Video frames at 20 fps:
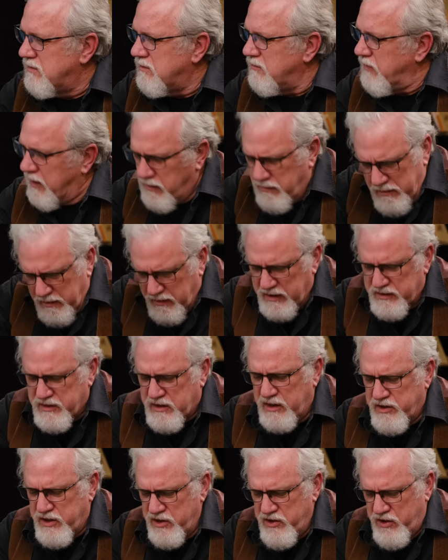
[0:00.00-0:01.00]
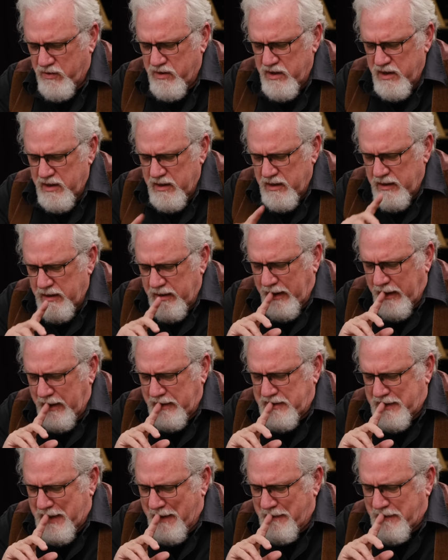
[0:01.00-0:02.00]
Well, let's continue.
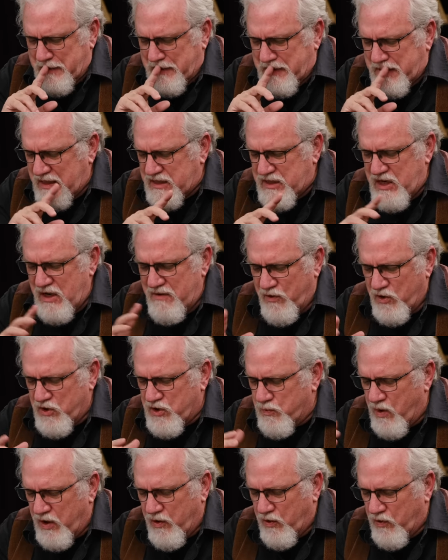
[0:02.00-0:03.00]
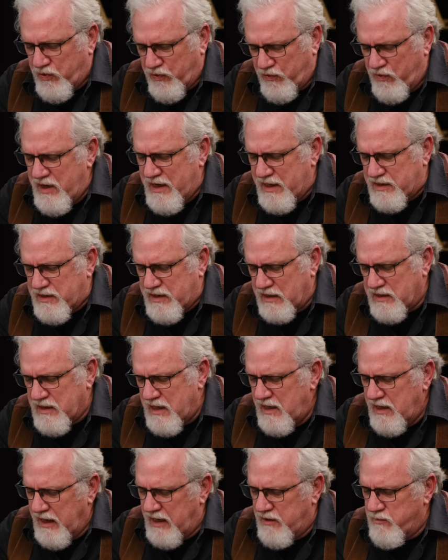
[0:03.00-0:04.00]
In chapter 16, verse 103, it says,
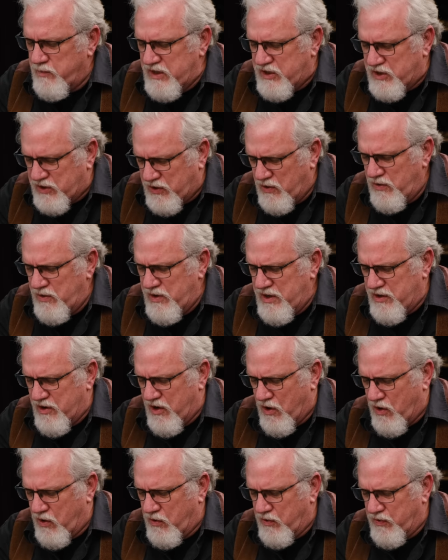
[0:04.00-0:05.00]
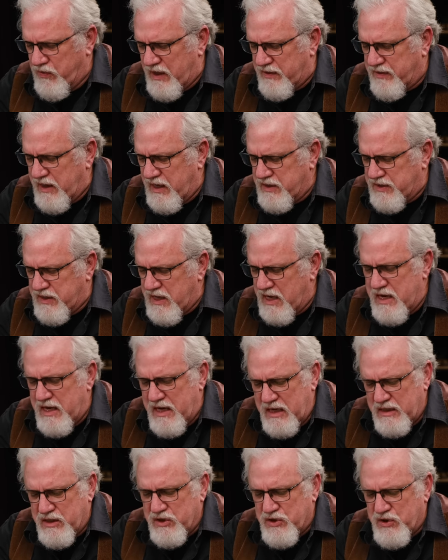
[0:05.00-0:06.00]
And we certainly know that they say
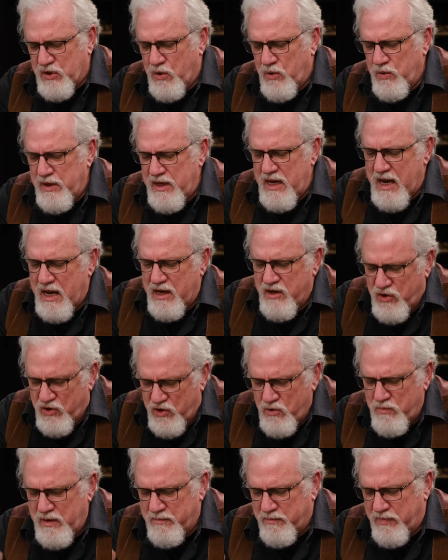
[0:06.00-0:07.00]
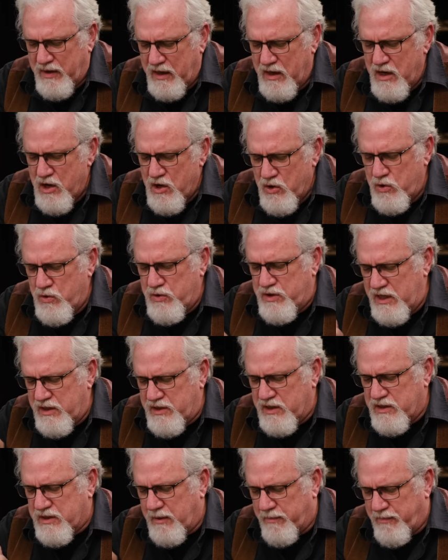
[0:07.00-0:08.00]
it is only a human being who
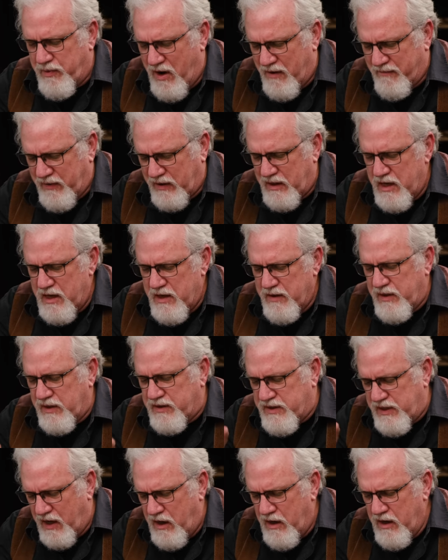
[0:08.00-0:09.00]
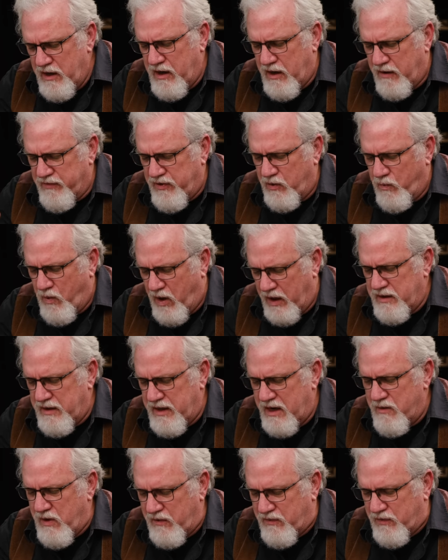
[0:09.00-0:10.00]
teaches the prophet. The tongue of the one
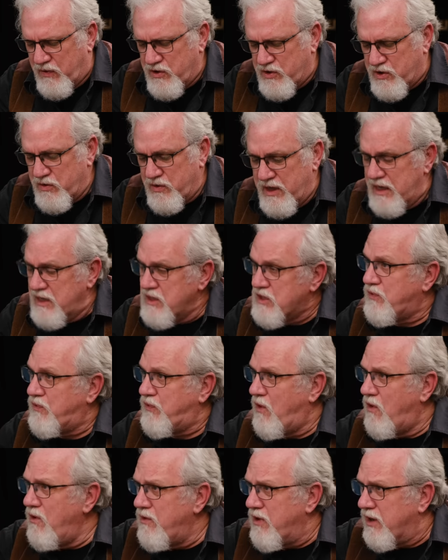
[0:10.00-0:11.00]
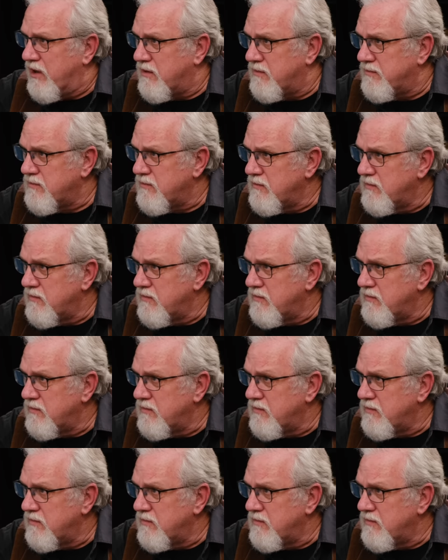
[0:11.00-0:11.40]
they refer to is foreign.